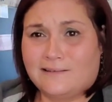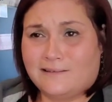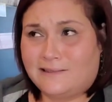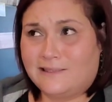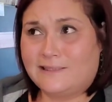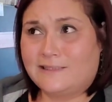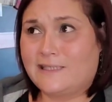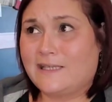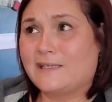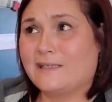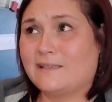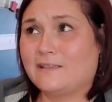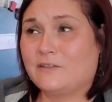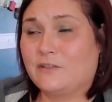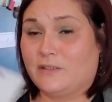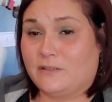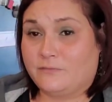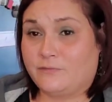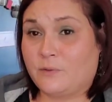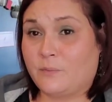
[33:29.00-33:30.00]
The set
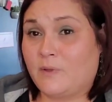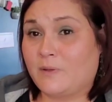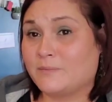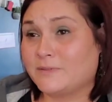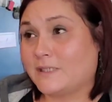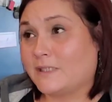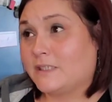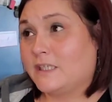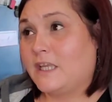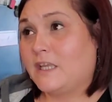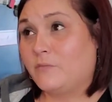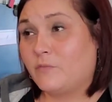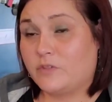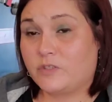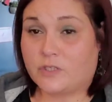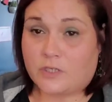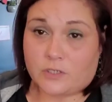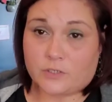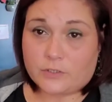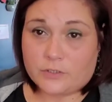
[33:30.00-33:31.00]
from Amazon came with
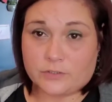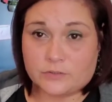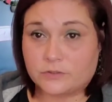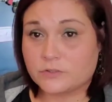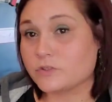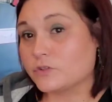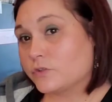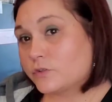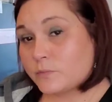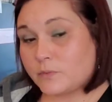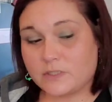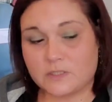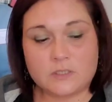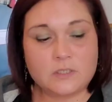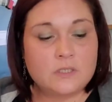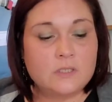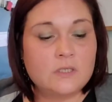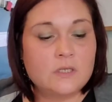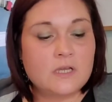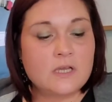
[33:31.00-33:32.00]
the car coasters, but
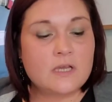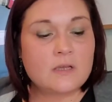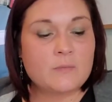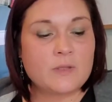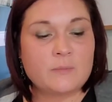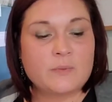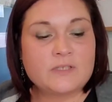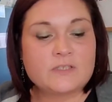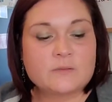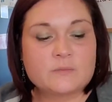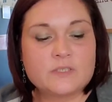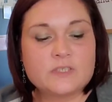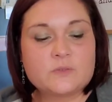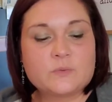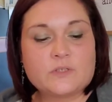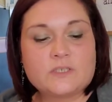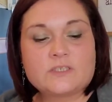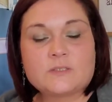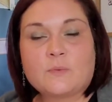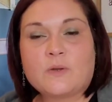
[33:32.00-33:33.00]
um, I picked up this
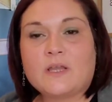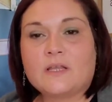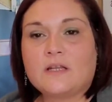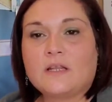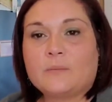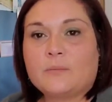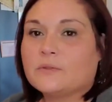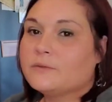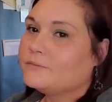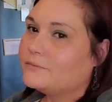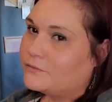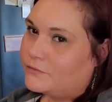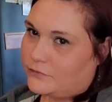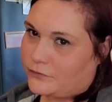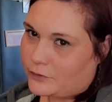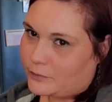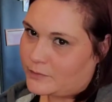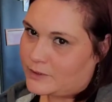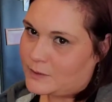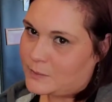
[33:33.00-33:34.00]
one. It's a pineapple
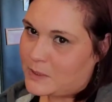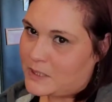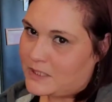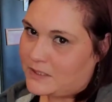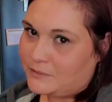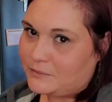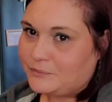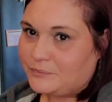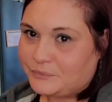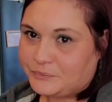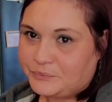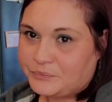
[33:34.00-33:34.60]
for Miss Peyton.